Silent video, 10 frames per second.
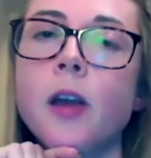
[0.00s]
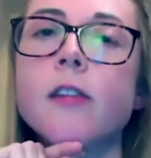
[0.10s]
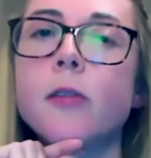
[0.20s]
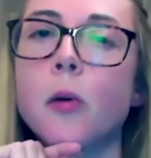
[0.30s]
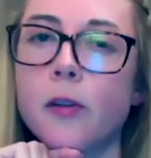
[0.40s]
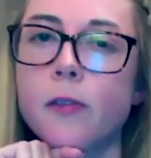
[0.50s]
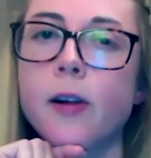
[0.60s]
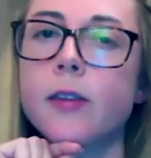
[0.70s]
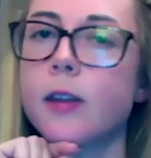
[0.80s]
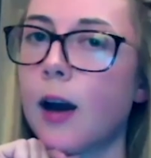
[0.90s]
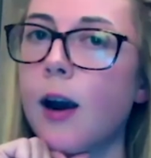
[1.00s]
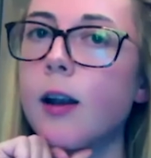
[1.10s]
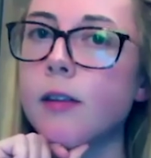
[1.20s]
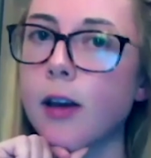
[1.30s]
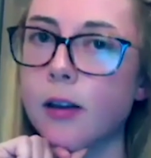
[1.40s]
And so it was felt that
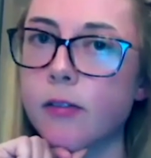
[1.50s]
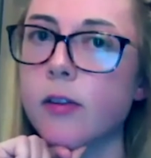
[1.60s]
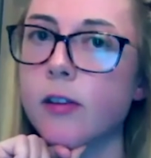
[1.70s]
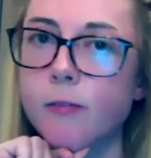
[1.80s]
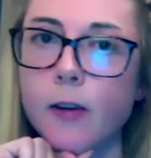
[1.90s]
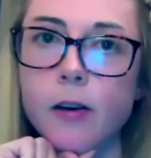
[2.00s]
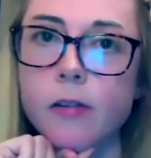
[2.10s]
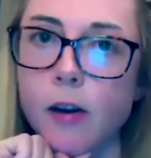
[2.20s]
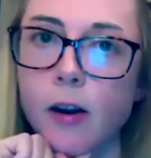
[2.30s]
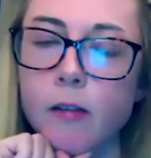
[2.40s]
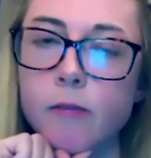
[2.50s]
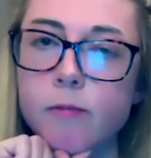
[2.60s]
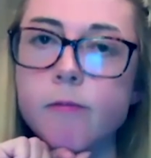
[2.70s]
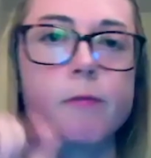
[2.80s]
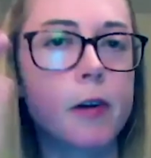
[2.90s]
Ireland hadn't done its fair share,
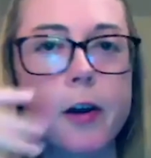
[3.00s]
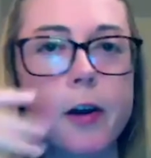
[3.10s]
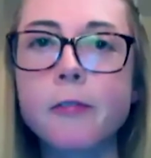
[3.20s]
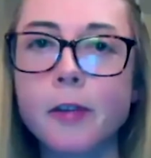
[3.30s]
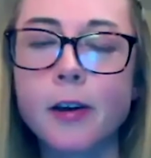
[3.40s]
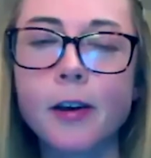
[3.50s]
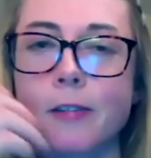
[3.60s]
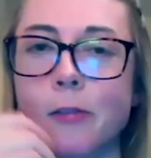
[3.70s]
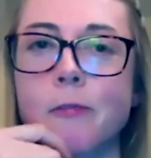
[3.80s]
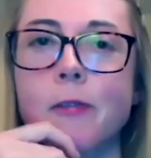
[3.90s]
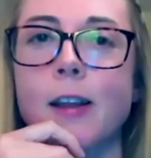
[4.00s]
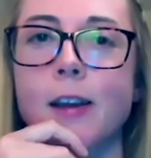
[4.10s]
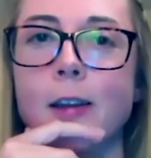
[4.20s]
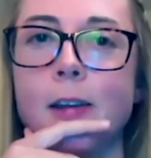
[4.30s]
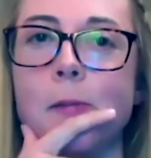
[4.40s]
very often a sort of
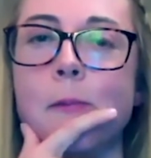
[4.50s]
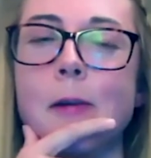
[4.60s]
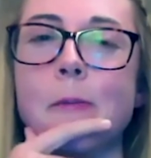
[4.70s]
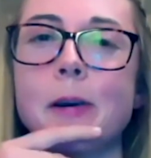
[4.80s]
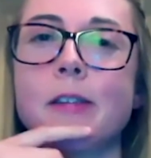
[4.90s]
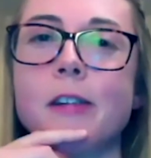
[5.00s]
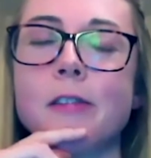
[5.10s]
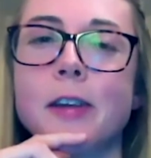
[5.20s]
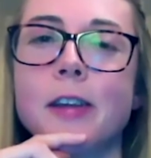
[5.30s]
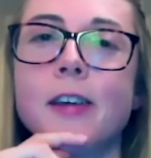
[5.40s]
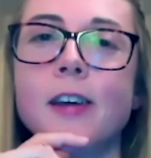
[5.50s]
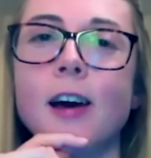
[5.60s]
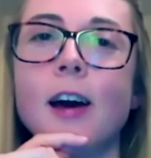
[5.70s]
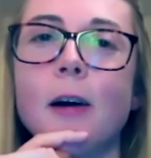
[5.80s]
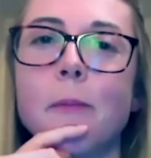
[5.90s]
feeling in British history.
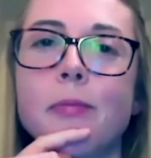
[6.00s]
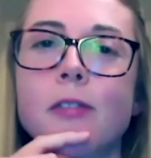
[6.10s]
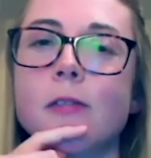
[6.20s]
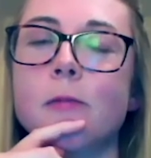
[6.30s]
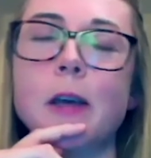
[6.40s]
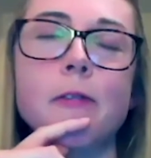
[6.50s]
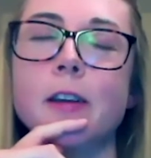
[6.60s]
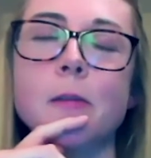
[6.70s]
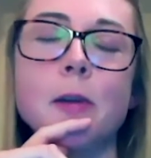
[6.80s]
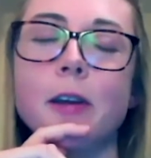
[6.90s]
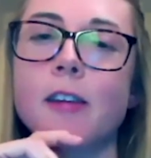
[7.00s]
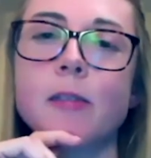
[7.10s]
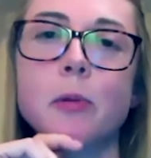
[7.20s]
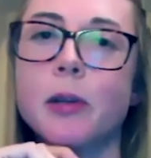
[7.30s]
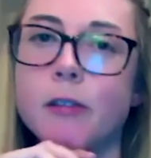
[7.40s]
Definitely
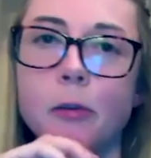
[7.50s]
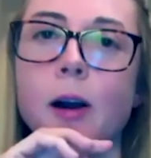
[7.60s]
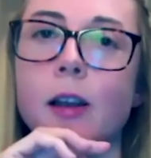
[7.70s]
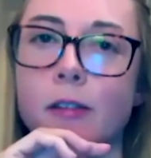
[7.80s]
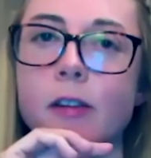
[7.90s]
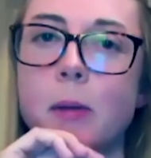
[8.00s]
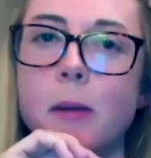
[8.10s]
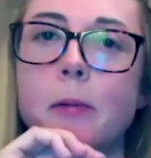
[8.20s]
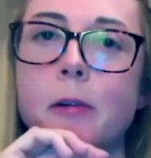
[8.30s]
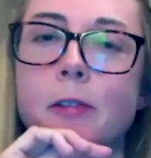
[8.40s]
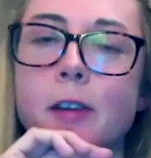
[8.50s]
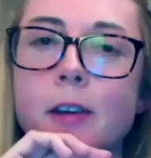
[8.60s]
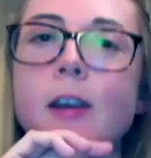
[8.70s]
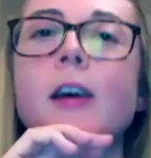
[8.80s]
communication between the two islands could be improved.